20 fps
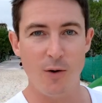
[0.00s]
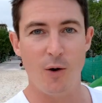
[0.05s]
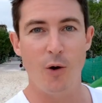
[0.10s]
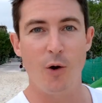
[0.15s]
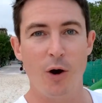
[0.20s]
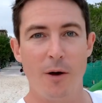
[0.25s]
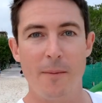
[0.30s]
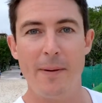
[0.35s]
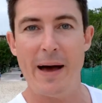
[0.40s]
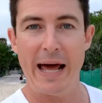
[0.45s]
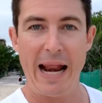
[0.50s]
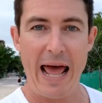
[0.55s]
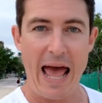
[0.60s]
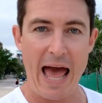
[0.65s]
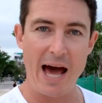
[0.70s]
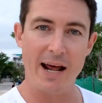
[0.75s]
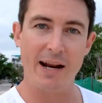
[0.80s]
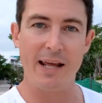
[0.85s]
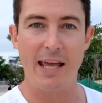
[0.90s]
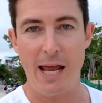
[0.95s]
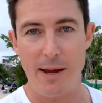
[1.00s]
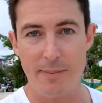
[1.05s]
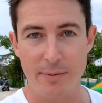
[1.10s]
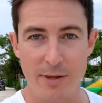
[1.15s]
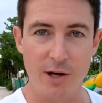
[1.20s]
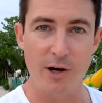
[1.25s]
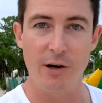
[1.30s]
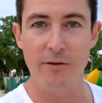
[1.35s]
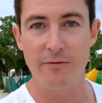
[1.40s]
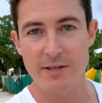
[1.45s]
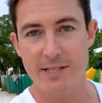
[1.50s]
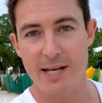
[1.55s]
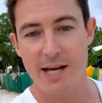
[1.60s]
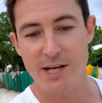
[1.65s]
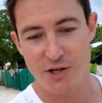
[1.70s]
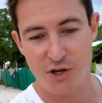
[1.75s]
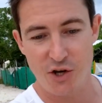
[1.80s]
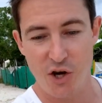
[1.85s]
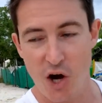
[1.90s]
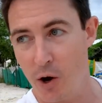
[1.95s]
all about how to keep the
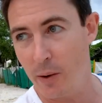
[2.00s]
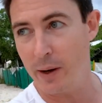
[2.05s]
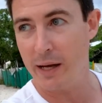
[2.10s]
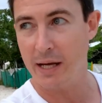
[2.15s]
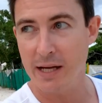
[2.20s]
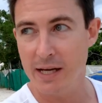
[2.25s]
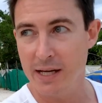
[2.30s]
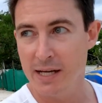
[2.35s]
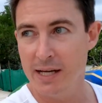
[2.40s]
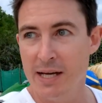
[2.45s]
conversation going